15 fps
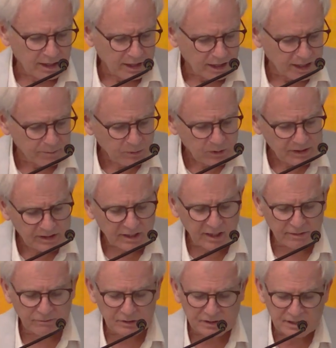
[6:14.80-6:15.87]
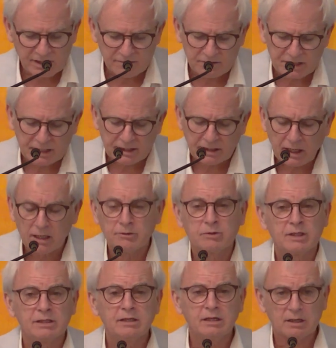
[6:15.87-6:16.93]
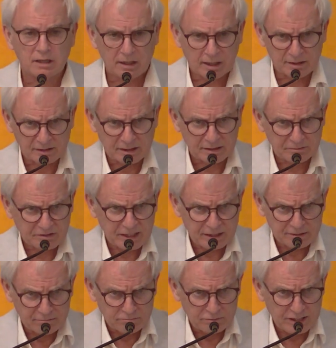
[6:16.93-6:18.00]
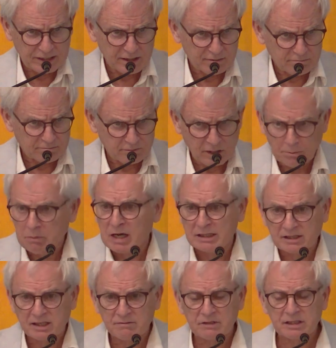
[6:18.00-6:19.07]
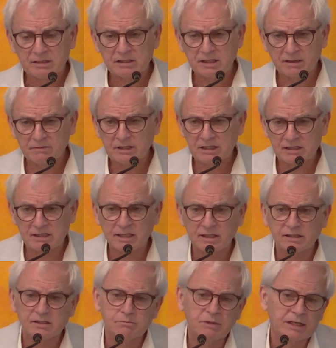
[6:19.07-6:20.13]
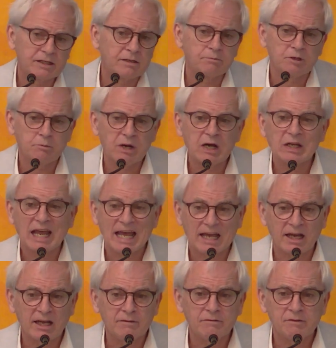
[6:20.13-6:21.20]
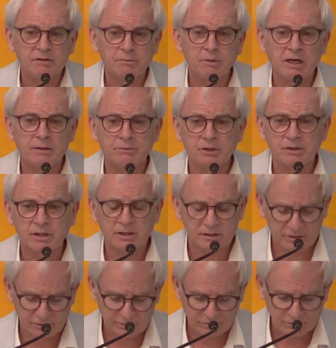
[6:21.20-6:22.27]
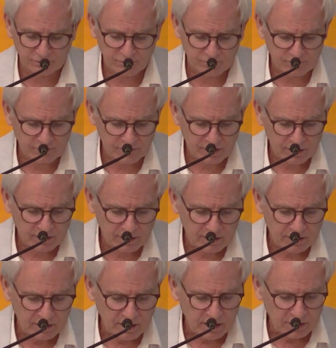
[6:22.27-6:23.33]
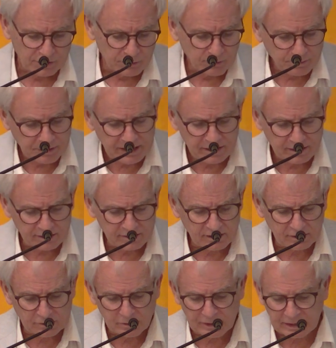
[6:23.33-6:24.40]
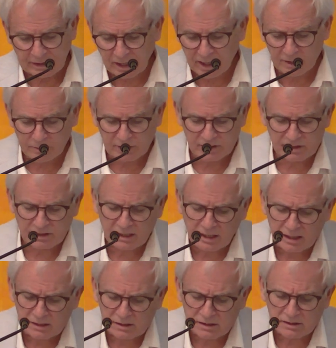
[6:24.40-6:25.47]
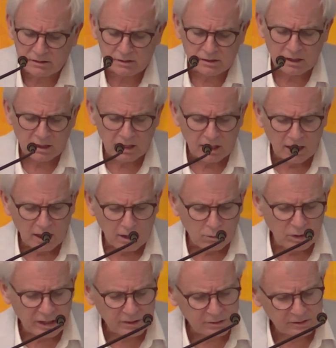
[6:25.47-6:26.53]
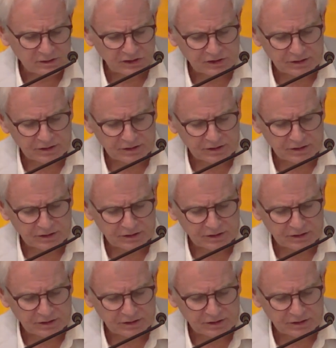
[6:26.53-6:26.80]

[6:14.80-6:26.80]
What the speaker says: Immigrants after 1700, as I said, by 1776, made up about half of the population. Europeans, including Irish, Scots, Welsh,